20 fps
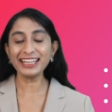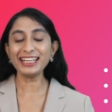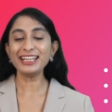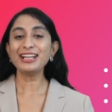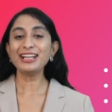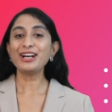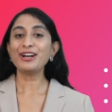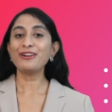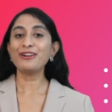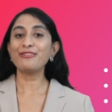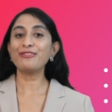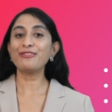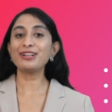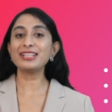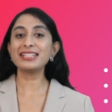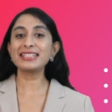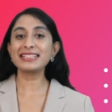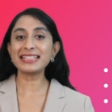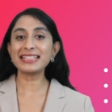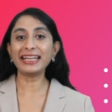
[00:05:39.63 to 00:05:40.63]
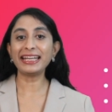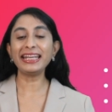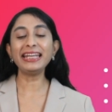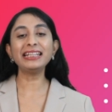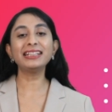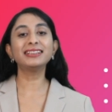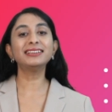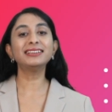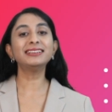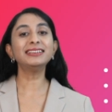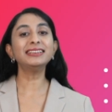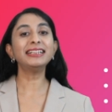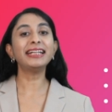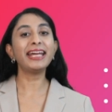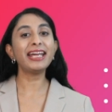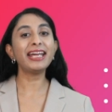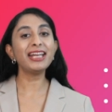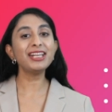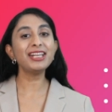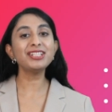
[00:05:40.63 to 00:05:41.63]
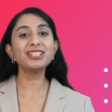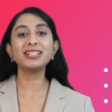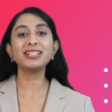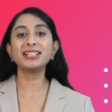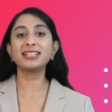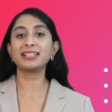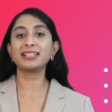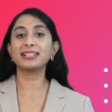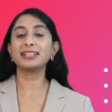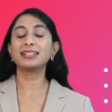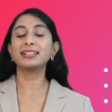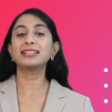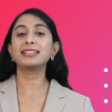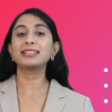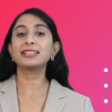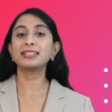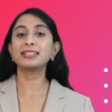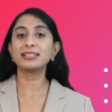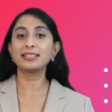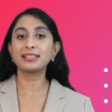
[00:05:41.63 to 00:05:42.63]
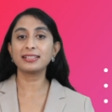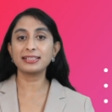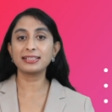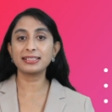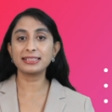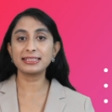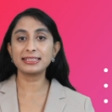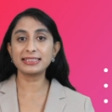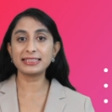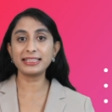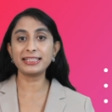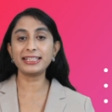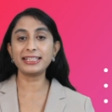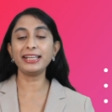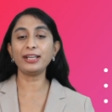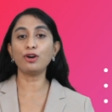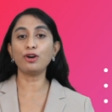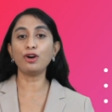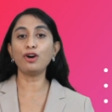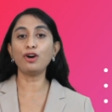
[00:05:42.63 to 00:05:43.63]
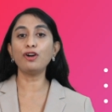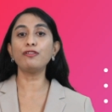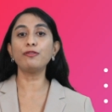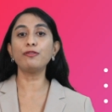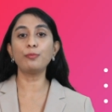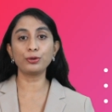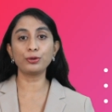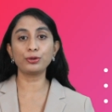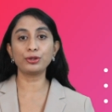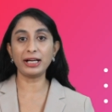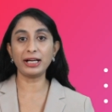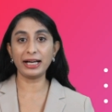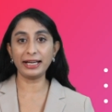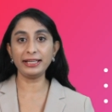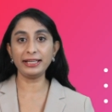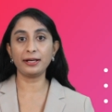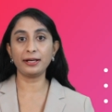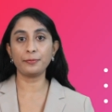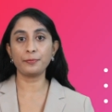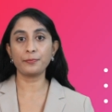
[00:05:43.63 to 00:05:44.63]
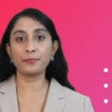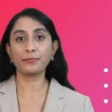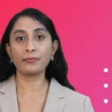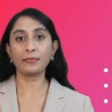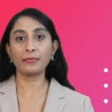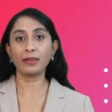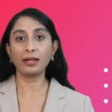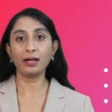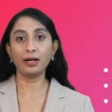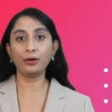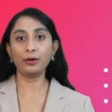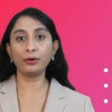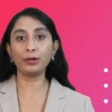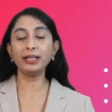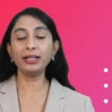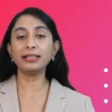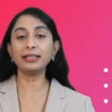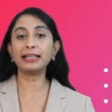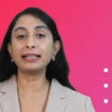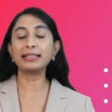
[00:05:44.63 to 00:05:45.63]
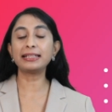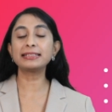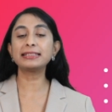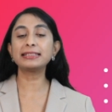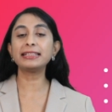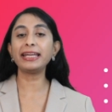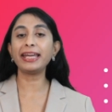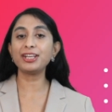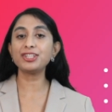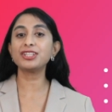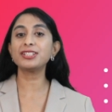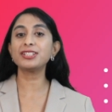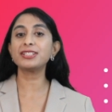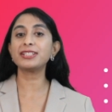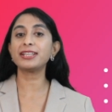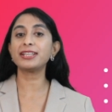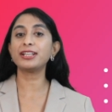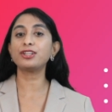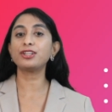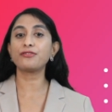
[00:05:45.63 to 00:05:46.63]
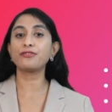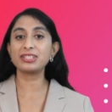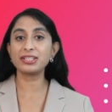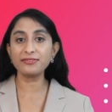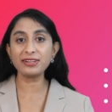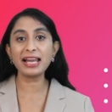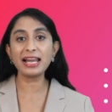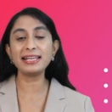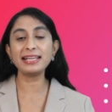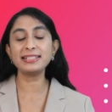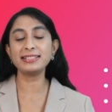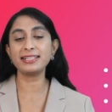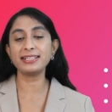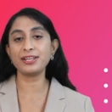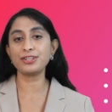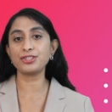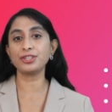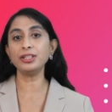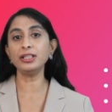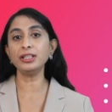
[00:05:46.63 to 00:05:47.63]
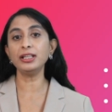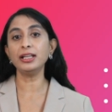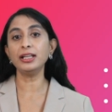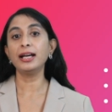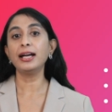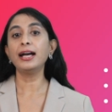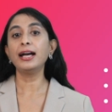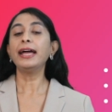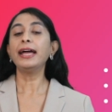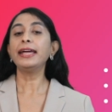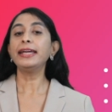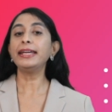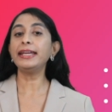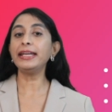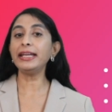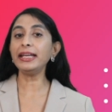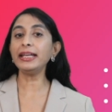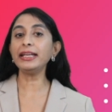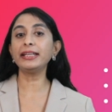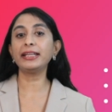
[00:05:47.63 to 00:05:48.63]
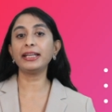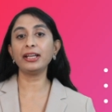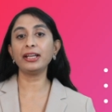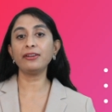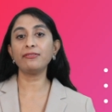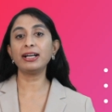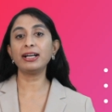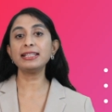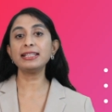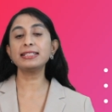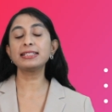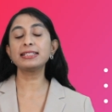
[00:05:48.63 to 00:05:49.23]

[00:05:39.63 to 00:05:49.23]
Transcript: was studying the ancient city of Bodh Gaya, okay, that is the ancient center of civilization, he gave us